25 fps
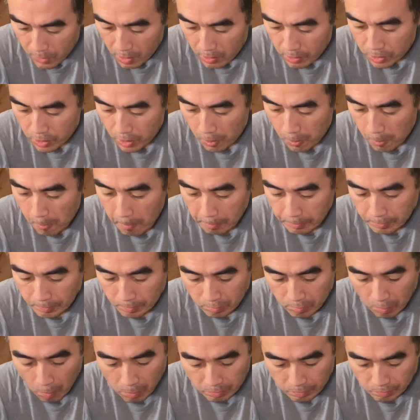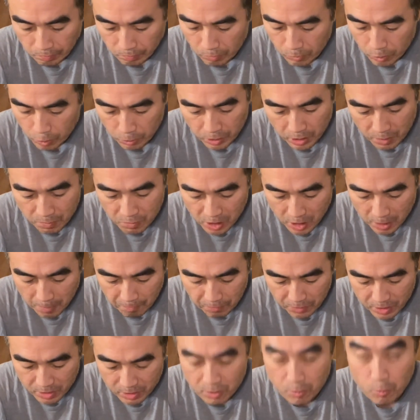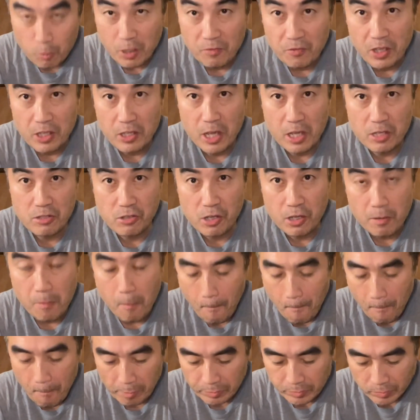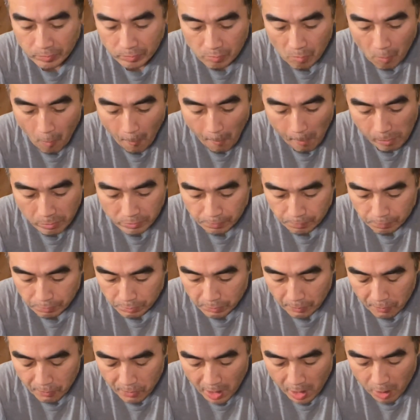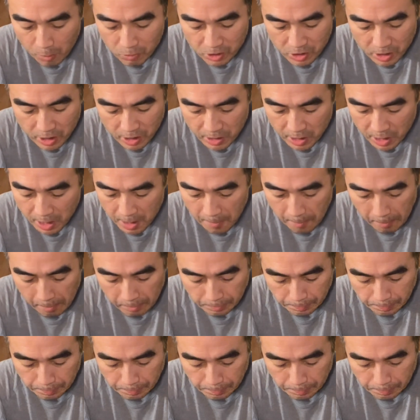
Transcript: So, 2 thumbs up. This is quite fantastic. I would say that